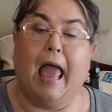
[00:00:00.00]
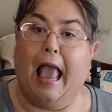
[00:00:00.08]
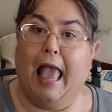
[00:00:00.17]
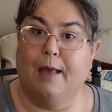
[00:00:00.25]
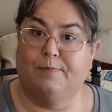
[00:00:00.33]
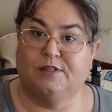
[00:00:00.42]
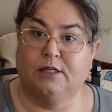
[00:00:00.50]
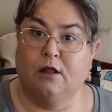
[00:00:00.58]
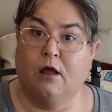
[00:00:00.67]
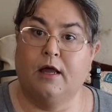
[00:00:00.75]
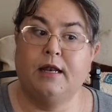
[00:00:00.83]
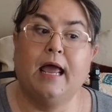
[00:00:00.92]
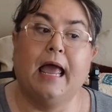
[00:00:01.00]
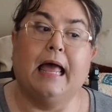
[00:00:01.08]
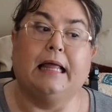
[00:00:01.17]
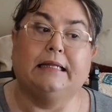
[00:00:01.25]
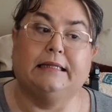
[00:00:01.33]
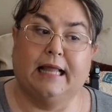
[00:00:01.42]
Epsilon,
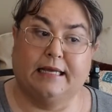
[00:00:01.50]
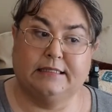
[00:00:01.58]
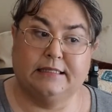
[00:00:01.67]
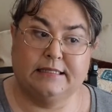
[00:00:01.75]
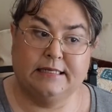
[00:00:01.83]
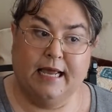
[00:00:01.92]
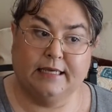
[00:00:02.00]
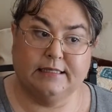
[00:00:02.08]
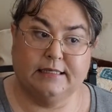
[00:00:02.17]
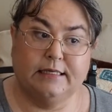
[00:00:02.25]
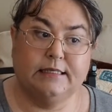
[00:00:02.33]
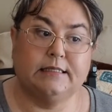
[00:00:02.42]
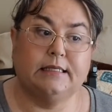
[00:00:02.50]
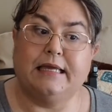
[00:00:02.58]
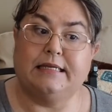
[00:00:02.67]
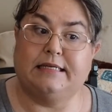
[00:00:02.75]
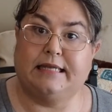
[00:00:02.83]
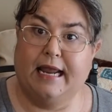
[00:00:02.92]
LexisNexis,
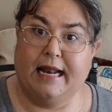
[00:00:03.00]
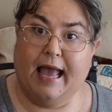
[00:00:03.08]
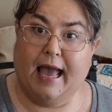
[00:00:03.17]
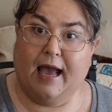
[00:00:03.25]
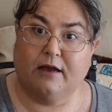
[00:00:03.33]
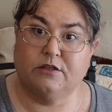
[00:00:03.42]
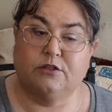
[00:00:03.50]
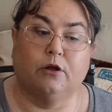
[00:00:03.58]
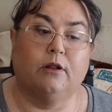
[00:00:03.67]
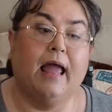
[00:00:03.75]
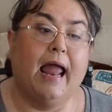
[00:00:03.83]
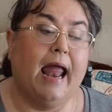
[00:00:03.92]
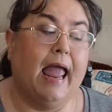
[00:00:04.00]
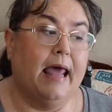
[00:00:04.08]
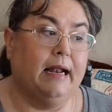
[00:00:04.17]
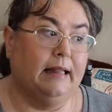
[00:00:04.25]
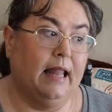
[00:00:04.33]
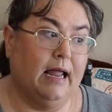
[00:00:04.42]
DataAxle, and
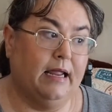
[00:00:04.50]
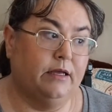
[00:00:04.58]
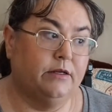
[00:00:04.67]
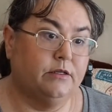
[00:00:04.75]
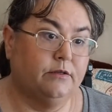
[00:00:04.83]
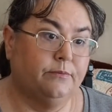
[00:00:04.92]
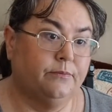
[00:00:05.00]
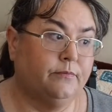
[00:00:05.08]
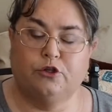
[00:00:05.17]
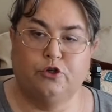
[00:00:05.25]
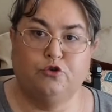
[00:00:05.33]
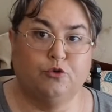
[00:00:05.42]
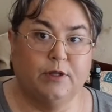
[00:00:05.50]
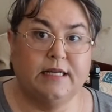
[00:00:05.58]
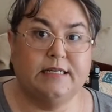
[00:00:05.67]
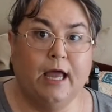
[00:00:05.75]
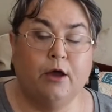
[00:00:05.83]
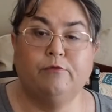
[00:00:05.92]
Alliant. To drill it
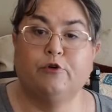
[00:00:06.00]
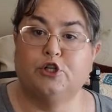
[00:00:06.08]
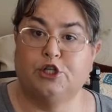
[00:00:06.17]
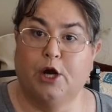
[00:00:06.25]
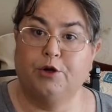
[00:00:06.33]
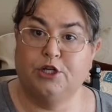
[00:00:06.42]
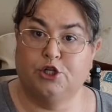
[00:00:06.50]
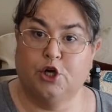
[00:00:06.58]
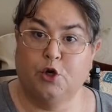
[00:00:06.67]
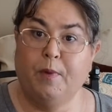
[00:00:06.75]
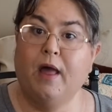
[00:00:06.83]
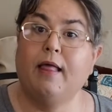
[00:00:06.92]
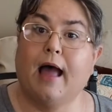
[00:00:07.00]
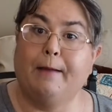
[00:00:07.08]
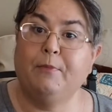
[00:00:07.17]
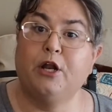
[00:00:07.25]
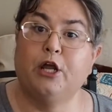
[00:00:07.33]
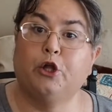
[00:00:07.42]
down for charity junk mail,
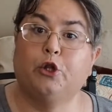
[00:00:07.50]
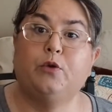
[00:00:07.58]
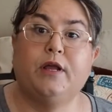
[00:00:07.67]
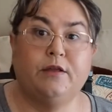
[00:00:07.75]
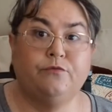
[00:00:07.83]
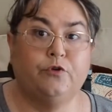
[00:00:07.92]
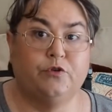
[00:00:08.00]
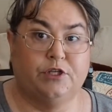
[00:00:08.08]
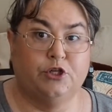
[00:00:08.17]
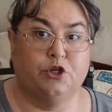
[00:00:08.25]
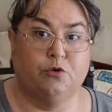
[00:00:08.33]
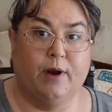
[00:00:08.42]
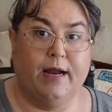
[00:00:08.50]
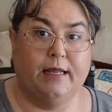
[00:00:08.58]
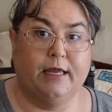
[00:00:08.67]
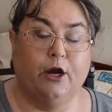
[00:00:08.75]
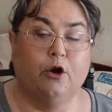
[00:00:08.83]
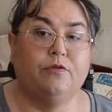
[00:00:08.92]
I'm going to include InfoCision right
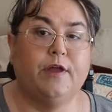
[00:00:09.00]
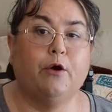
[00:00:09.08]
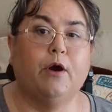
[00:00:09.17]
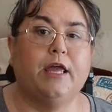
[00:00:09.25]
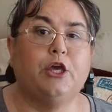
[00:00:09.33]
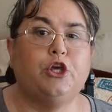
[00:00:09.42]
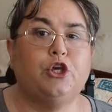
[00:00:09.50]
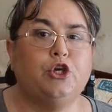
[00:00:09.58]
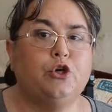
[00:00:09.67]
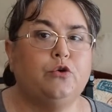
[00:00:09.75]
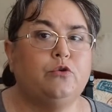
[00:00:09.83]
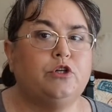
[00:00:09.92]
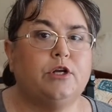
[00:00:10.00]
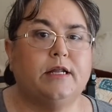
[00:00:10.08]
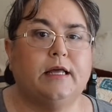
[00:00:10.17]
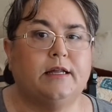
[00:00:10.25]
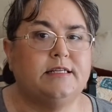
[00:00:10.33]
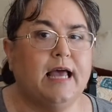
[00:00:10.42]
here. They're a huge
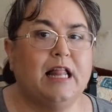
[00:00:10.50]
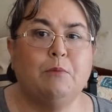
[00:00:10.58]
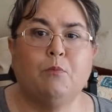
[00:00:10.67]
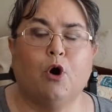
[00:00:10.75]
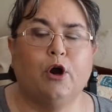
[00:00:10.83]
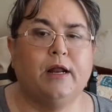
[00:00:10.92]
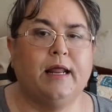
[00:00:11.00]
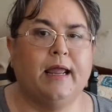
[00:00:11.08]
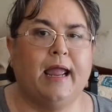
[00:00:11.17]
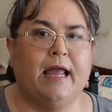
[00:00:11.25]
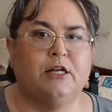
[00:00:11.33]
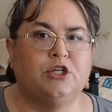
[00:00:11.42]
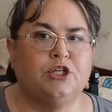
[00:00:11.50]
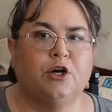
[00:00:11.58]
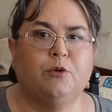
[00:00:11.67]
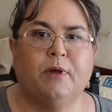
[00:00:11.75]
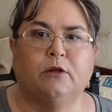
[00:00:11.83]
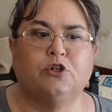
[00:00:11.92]
telemarketing and
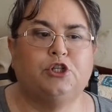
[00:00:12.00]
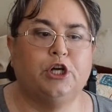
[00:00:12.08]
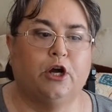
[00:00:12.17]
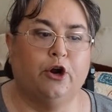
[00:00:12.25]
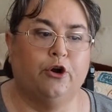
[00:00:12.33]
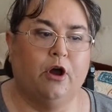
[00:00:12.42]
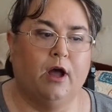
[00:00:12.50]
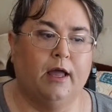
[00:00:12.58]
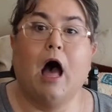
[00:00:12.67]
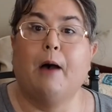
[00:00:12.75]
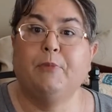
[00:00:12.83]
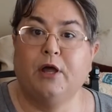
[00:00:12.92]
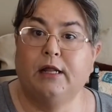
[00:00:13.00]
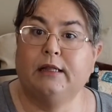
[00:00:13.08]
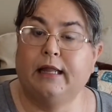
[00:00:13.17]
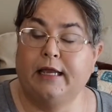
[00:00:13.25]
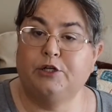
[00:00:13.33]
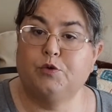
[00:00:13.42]
junk mail juggernaut. I'm going to
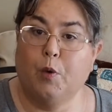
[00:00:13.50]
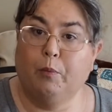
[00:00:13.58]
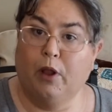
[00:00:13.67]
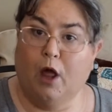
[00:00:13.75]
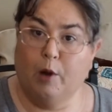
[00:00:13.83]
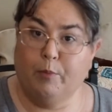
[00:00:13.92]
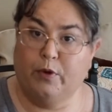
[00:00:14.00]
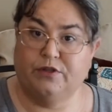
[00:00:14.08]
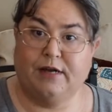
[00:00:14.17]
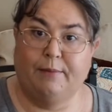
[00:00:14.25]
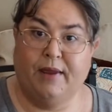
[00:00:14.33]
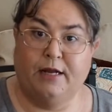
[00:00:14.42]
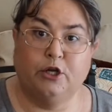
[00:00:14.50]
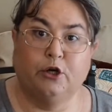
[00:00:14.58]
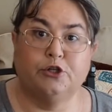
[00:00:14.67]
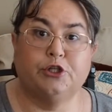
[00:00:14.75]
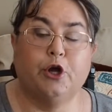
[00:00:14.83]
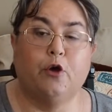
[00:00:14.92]
link to a blog post I made
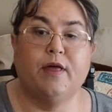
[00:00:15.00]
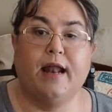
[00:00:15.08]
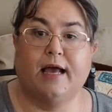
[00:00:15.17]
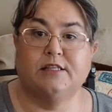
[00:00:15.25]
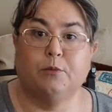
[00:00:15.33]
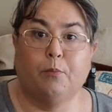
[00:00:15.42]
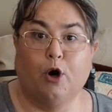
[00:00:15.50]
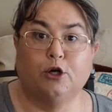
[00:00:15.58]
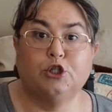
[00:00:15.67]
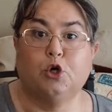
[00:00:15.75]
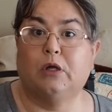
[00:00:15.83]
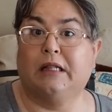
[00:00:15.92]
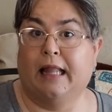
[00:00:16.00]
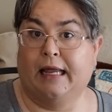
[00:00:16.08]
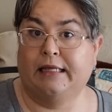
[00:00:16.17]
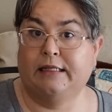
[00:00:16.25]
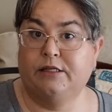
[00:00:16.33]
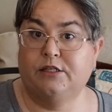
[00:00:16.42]
years ago that has a partial
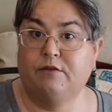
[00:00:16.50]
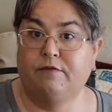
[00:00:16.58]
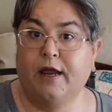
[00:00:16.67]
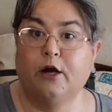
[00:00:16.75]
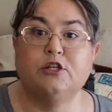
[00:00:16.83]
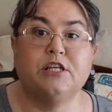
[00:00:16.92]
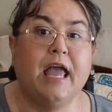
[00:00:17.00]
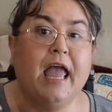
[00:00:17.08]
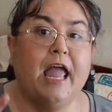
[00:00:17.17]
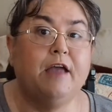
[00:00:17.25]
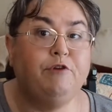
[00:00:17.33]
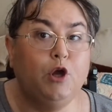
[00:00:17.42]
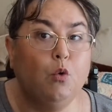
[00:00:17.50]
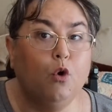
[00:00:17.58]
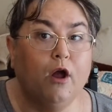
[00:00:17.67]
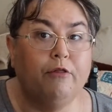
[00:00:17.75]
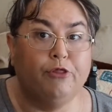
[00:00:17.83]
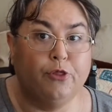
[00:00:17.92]
client list of theirs. If you were
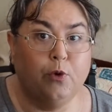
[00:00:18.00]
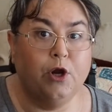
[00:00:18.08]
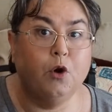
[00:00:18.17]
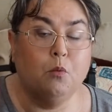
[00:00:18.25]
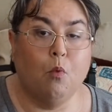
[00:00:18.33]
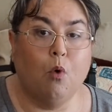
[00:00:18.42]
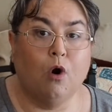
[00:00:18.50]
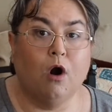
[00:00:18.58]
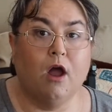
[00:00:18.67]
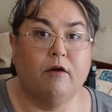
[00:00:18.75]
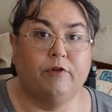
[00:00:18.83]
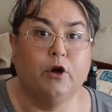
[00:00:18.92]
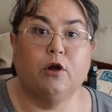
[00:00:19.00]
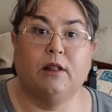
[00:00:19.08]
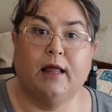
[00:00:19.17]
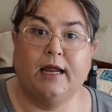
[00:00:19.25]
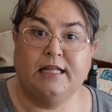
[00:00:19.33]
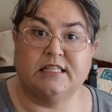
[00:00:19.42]
on 3 or more of their
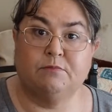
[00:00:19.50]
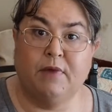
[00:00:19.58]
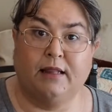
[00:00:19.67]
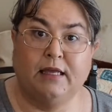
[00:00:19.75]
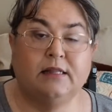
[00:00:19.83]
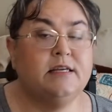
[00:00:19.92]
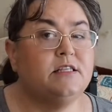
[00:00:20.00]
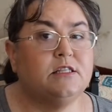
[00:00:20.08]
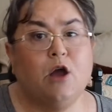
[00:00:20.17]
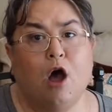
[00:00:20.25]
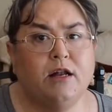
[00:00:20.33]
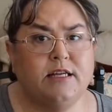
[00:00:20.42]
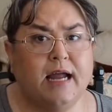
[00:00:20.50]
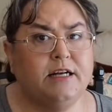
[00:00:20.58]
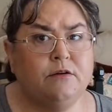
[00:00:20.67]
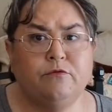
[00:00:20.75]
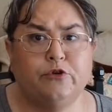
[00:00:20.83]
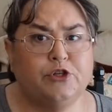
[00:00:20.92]
clients' mailing lists, contact
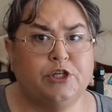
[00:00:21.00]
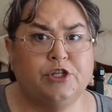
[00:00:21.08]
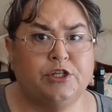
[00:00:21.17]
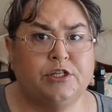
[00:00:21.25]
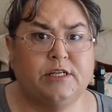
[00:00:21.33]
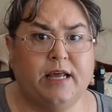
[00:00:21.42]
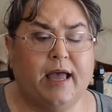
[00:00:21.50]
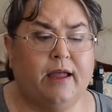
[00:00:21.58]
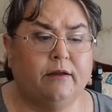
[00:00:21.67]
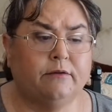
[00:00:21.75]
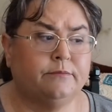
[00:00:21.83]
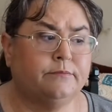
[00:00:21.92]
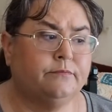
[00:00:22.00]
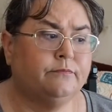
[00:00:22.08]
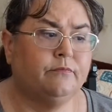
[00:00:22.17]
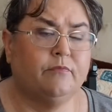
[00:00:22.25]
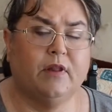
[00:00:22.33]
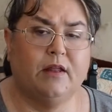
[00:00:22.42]
InfoCision today
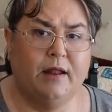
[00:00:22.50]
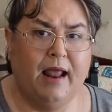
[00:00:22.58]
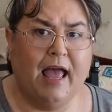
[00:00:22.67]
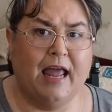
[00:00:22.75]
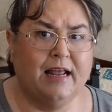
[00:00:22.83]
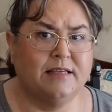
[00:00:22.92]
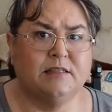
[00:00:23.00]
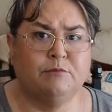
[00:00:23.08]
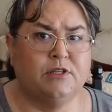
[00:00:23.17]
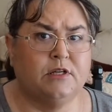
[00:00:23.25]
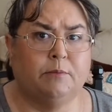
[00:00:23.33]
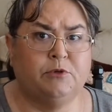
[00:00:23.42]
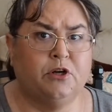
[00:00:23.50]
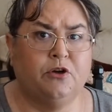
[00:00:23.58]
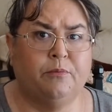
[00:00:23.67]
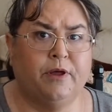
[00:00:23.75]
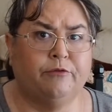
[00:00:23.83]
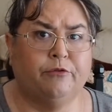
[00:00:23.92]
and ask them to stop
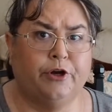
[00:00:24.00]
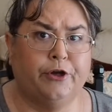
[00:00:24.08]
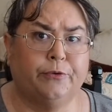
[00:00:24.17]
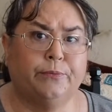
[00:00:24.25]
junk mail for you.